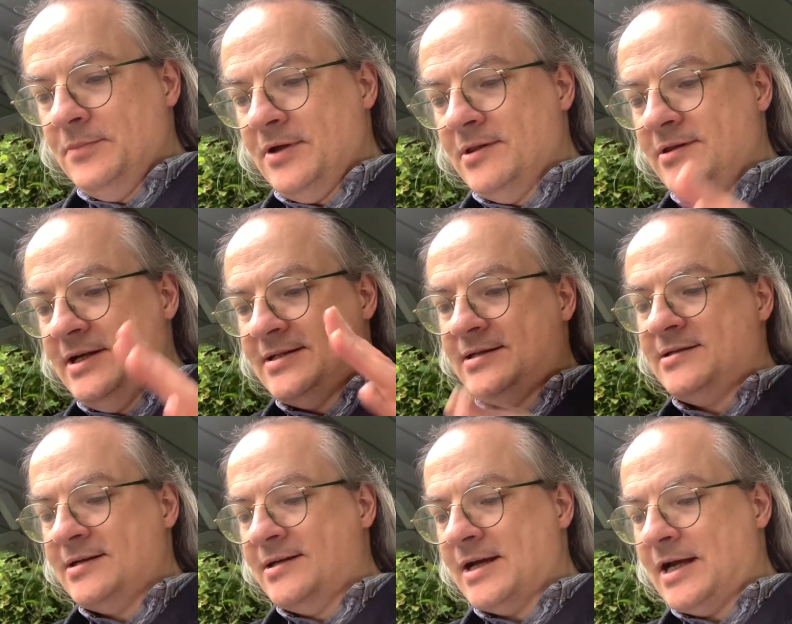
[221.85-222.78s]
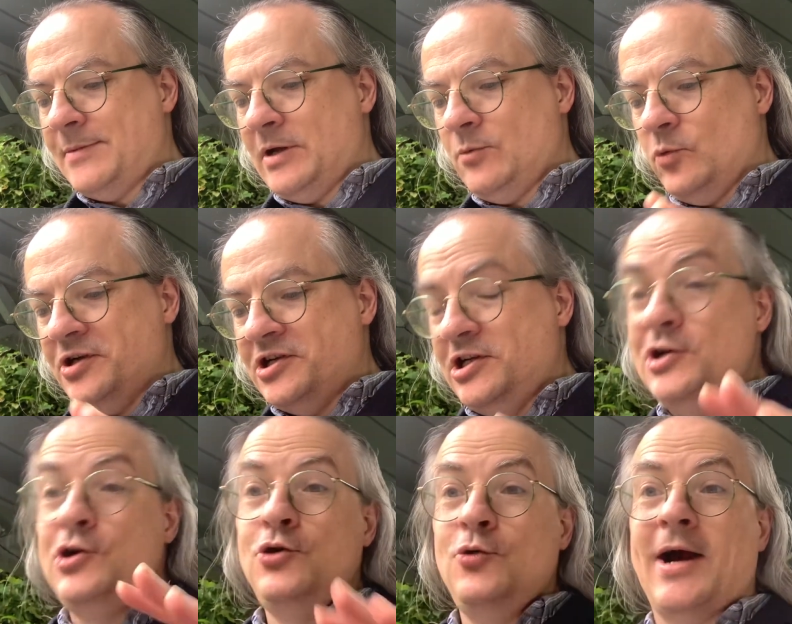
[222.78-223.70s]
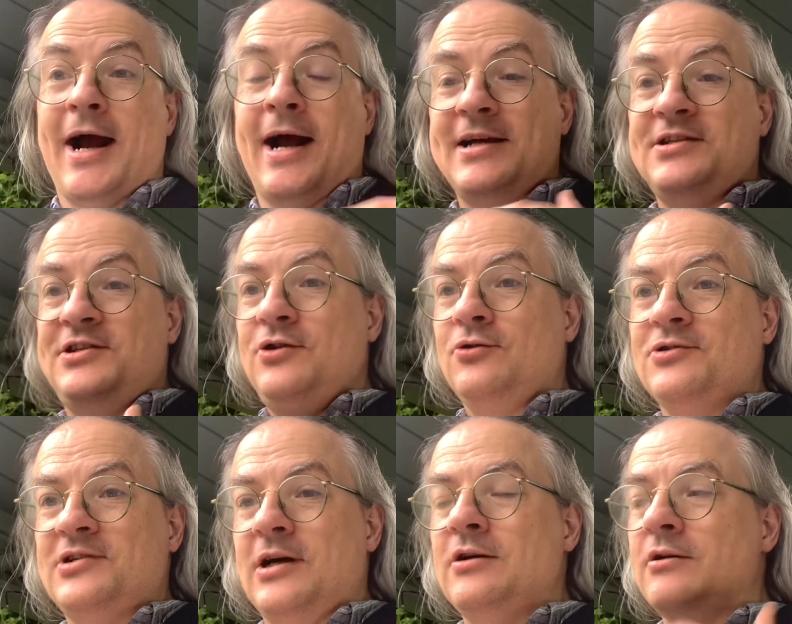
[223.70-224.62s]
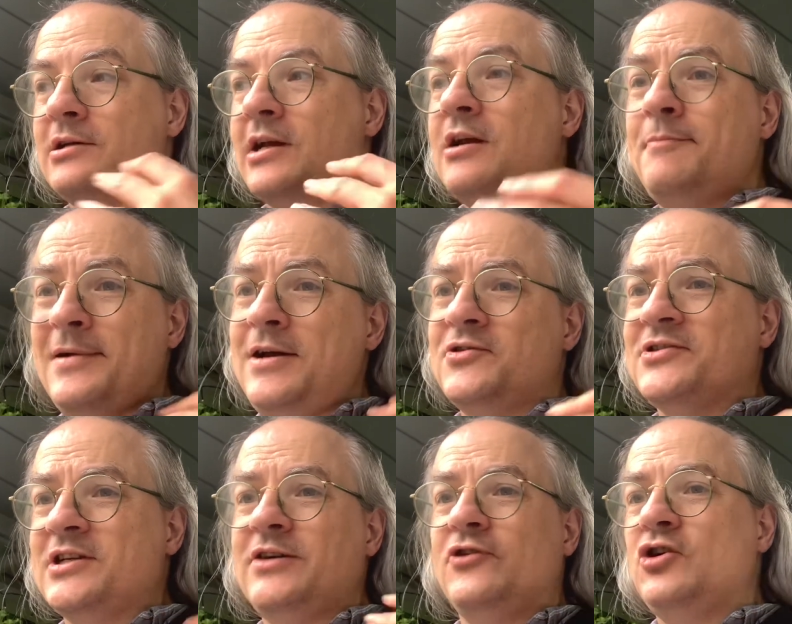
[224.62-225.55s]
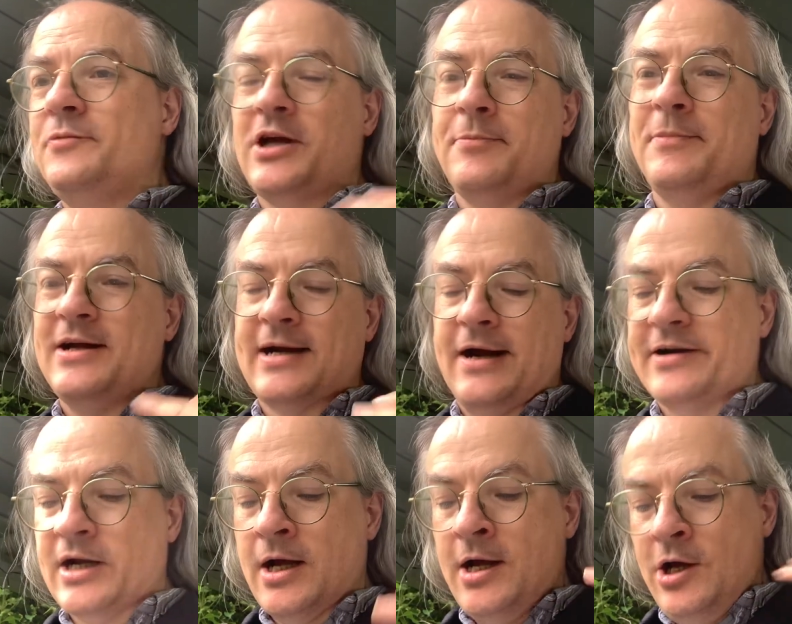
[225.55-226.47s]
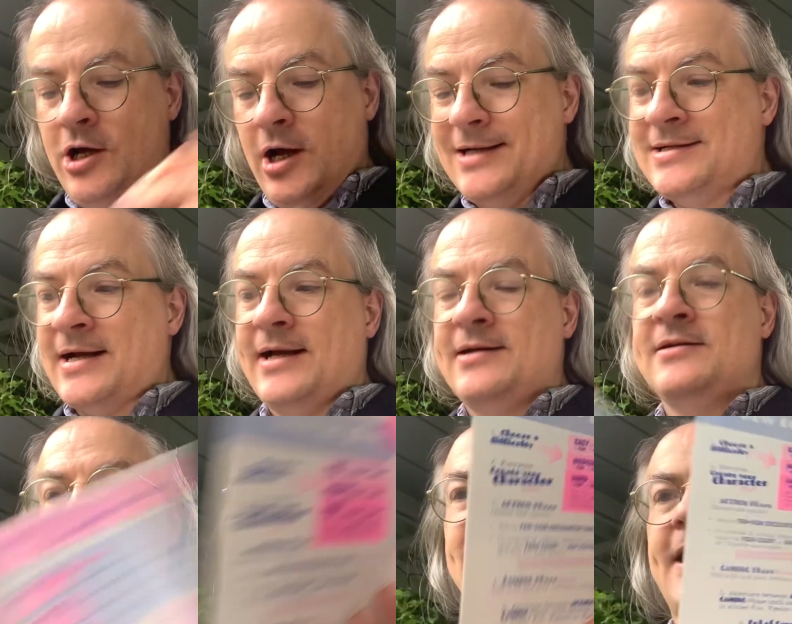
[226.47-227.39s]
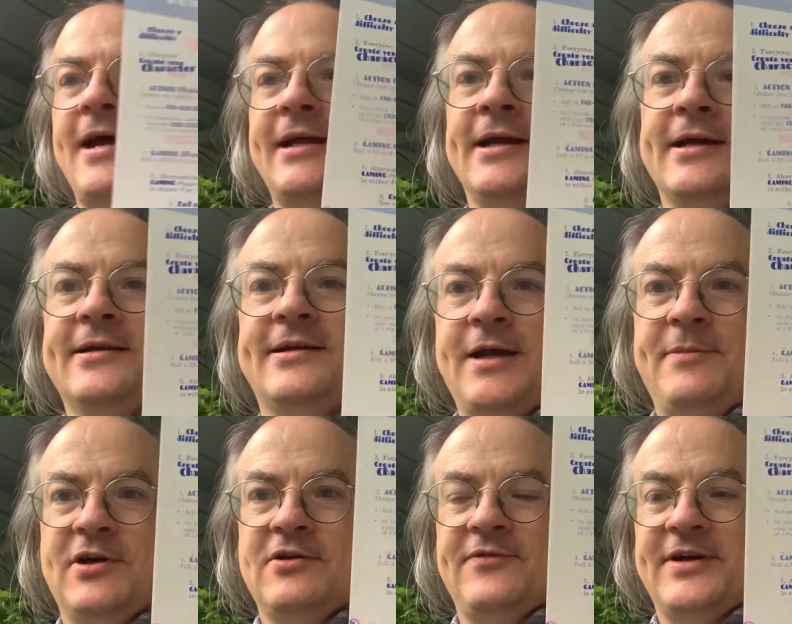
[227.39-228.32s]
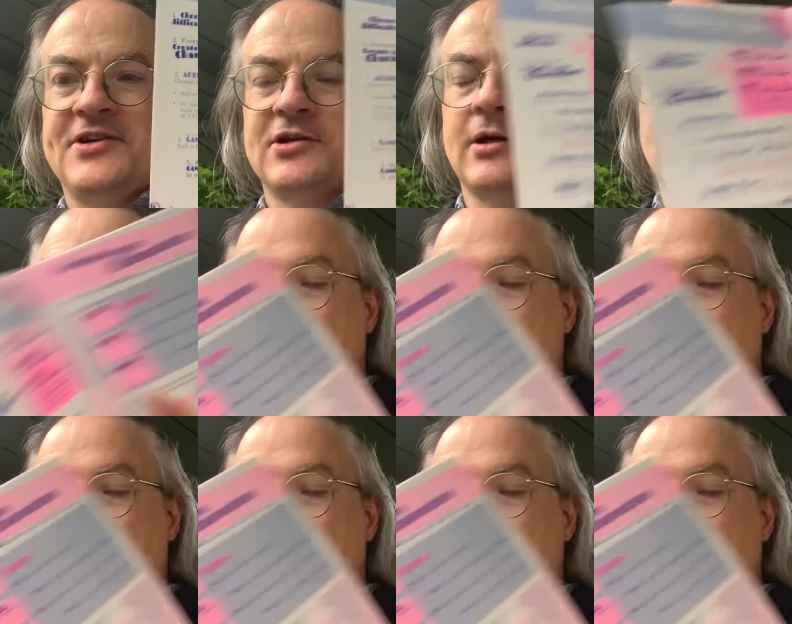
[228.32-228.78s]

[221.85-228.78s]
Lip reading: this is a game in which you, as yourself, could be a character, attend a gaming convention.